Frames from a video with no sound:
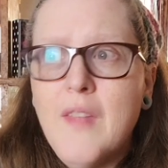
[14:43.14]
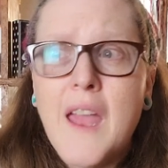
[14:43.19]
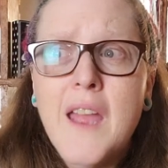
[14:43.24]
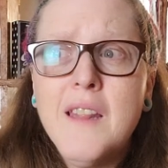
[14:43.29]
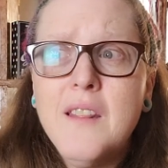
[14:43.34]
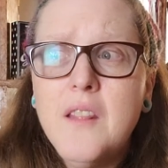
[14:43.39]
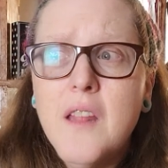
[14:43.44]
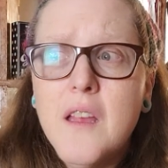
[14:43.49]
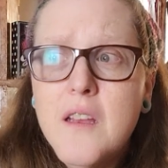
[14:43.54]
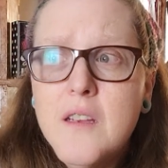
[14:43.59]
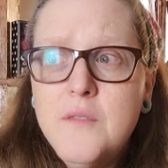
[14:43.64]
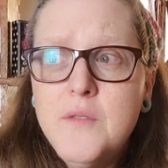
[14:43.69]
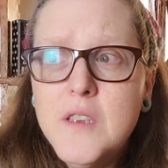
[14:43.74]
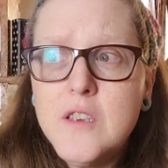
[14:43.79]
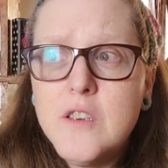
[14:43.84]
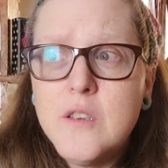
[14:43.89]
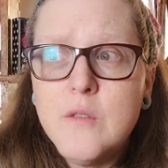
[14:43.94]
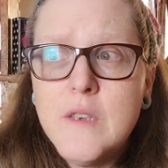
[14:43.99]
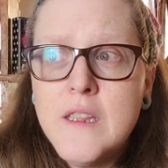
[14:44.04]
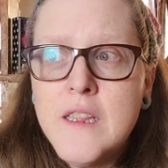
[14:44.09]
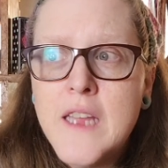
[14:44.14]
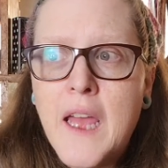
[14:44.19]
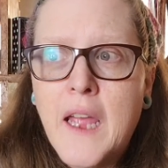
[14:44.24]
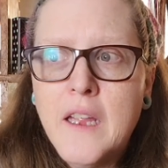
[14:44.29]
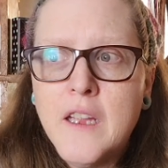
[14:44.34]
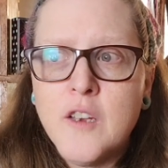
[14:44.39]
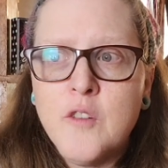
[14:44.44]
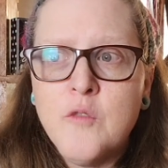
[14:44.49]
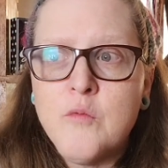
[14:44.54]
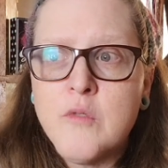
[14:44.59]
I loved doing that
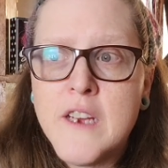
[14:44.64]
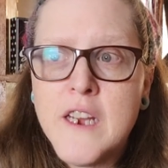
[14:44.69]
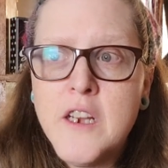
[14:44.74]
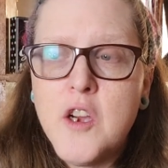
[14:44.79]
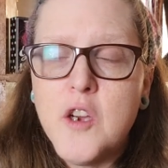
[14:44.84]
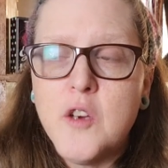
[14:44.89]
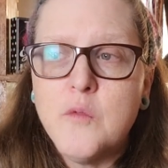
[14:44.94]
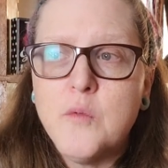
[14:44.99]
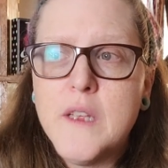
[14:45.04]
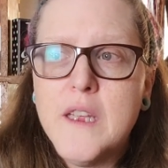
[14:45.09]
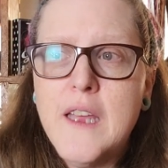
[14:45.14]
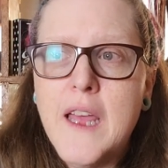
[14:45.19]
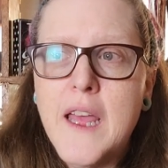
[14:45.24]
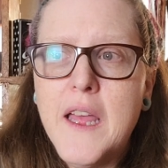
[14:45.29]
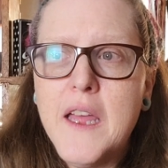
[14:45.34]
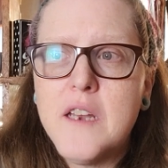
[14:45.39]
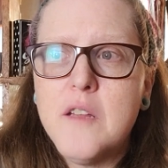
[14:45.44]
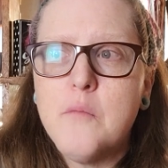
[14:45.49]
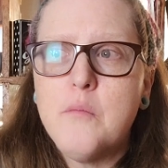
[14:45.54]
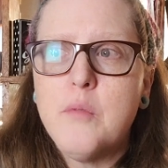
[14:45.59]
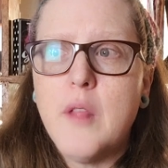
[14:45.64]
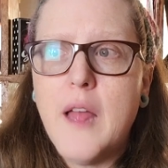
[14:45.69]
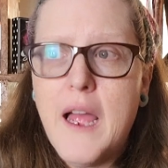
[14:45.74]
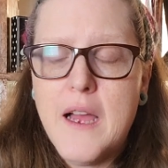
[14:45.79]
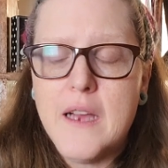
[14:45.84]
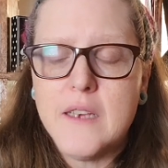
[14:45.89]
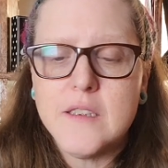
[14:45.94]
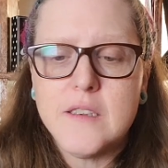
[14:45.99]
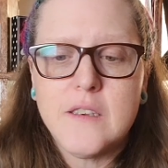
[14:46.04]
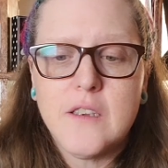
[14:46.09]
in Reno. We had a
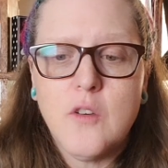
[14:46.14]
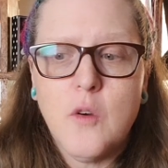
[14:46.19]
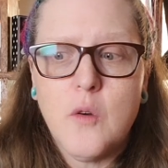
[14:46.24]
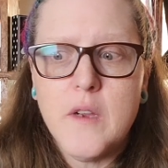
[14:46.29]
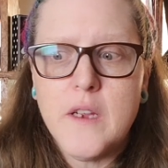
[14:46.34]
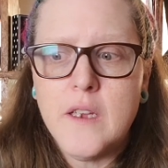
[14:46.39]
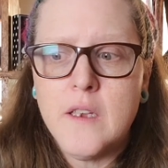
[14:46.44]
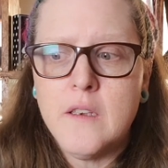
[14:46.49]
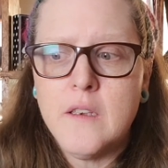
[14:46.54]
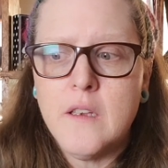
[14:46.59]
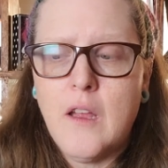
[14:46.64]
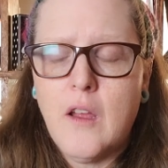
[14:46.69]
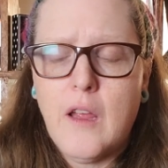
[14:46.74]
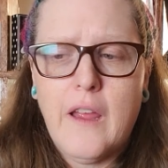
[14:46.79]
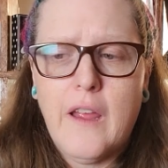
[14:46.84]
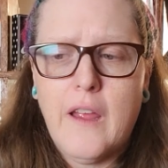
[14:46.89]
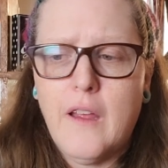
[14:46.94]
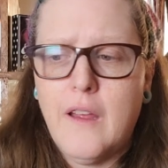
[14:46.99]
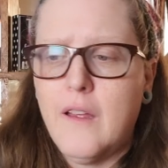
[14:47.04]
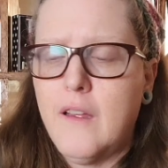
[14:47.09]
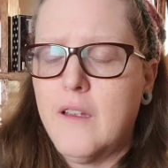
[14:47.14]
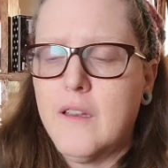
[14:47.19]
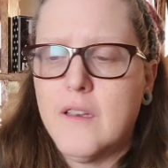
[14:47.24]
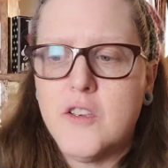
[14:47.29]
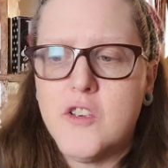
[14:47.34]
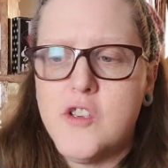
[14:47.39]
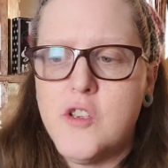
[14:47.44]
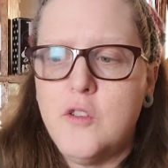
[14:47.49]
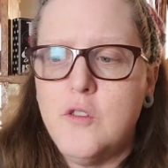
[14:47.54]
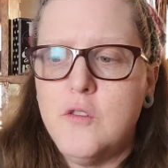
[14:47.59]
blast going
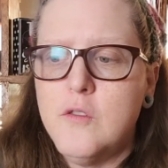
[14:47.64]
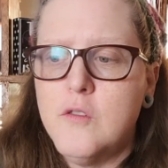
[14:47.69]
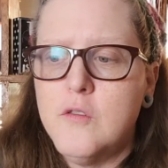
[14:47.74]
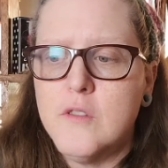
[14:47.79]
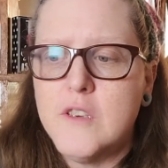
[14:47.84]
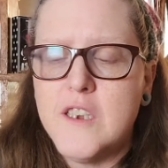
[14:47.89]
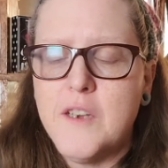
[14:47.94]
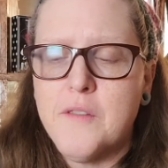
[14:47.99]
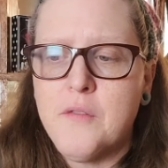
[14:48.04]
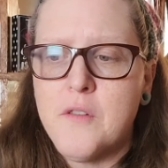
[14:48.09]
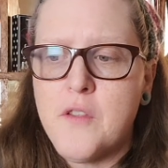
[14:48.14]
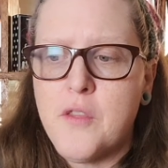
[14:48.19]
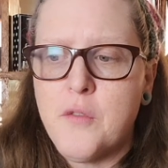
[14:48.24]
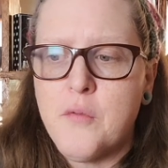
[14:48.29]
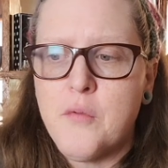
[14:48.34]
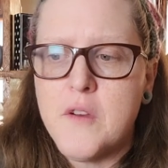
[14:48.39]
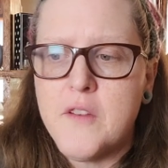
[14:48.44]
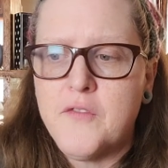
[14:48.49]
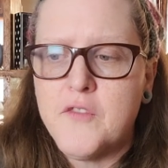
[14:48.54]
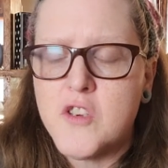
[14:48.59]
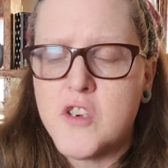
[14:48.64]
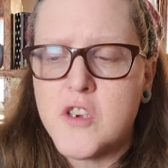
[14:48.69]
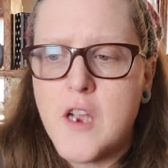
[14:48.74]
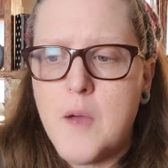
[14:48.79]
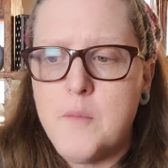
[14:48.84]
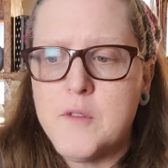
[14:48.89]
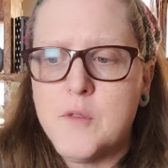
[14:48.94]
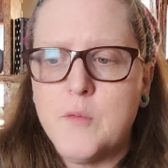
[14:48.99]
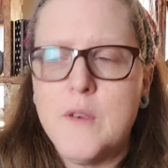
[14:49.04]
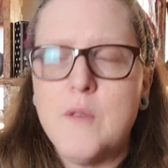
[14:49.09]
to different thrift
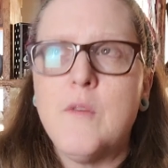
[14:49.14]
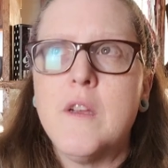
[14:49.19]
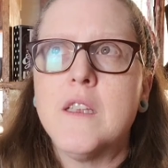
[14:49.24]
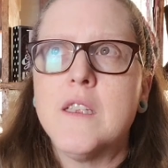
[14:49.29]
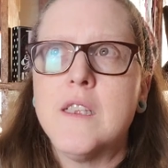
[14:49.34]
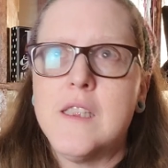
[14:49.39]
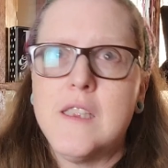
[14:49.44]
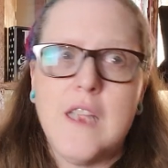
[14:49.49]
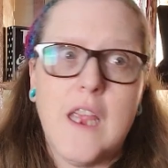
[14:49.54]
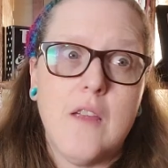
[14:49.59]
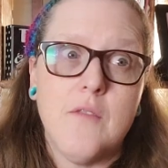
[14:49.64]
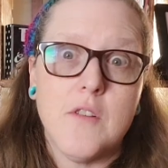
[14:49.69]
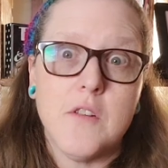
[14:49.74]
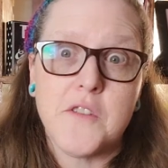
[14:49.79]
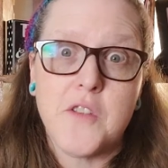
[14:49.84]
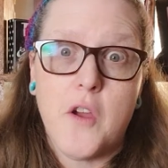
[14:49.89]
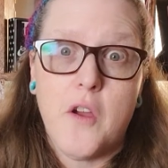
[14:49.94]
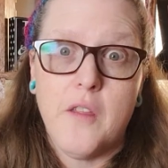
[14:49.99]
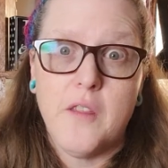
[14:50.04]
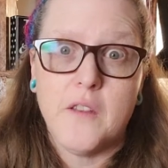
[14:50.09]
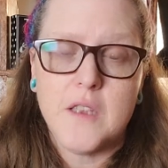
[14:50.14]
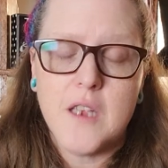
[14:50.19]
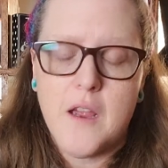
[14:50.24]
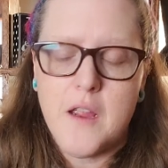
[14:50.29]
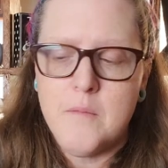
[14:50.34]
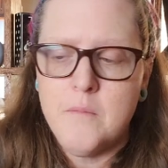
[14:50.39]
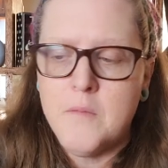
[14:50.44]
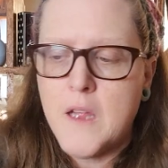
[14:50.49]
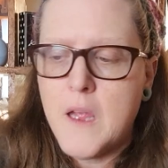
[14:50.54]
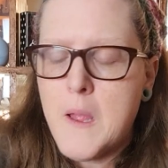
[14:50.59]
shops. We went to Savers all the
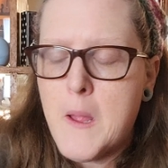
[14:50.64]
time.